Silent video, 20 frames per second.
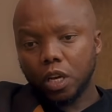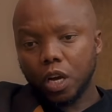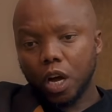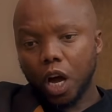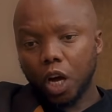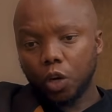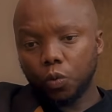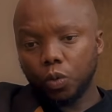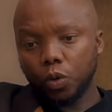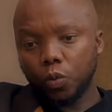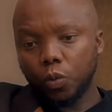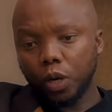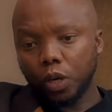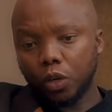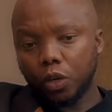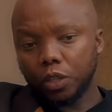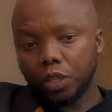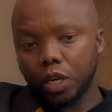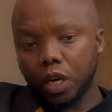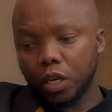How do we
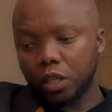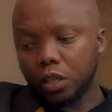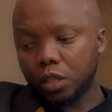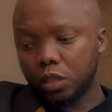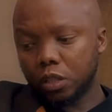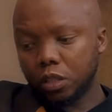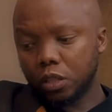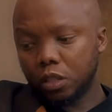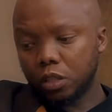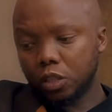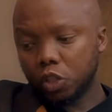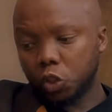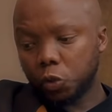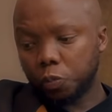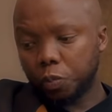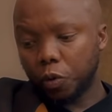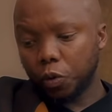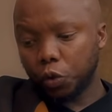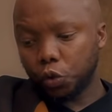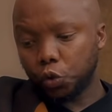work on our
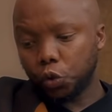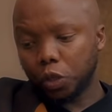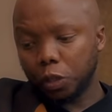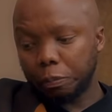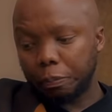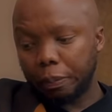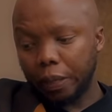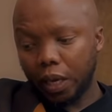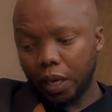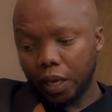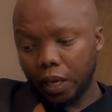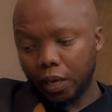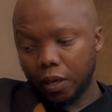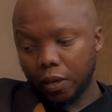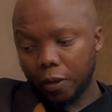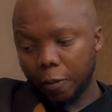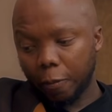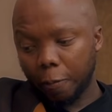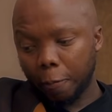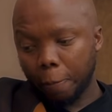spiritual
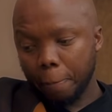being